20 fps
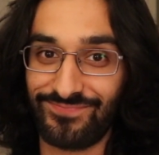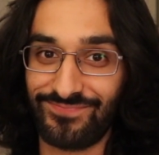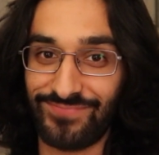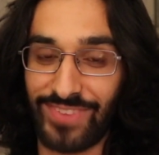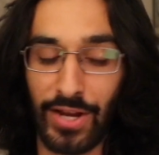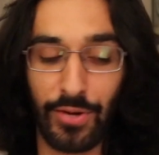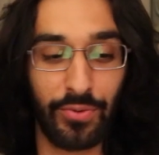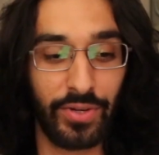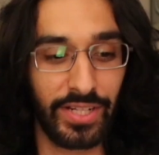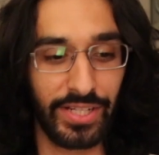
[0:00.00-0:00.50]
I
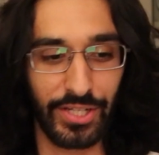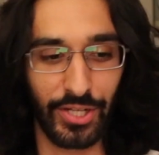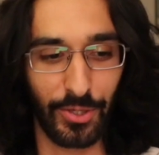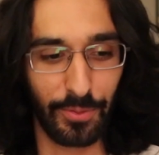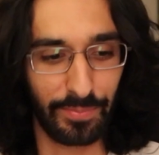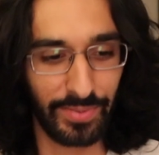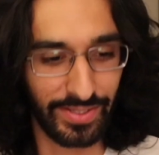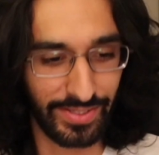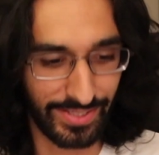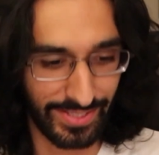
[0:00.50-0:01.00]
really
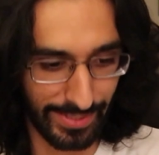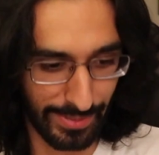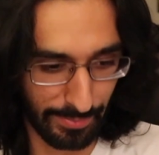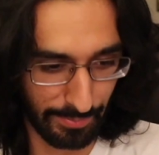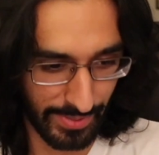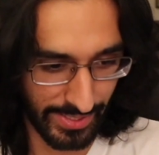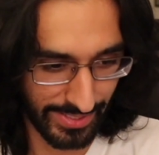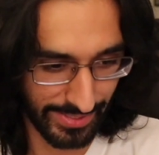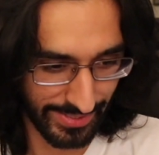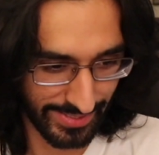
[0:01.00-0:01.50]
hope it did.
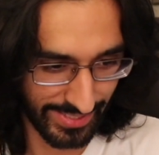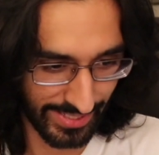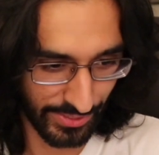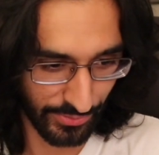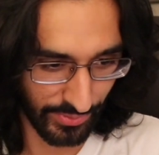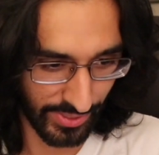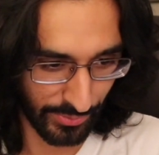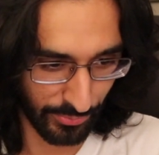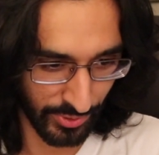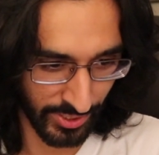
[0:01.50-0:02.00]
Is that the
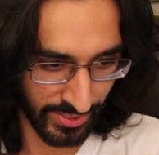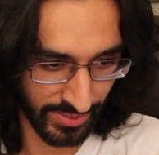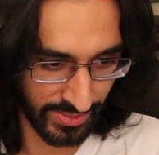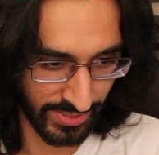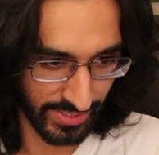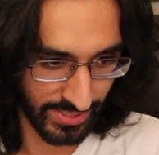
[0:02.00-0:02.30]
right word?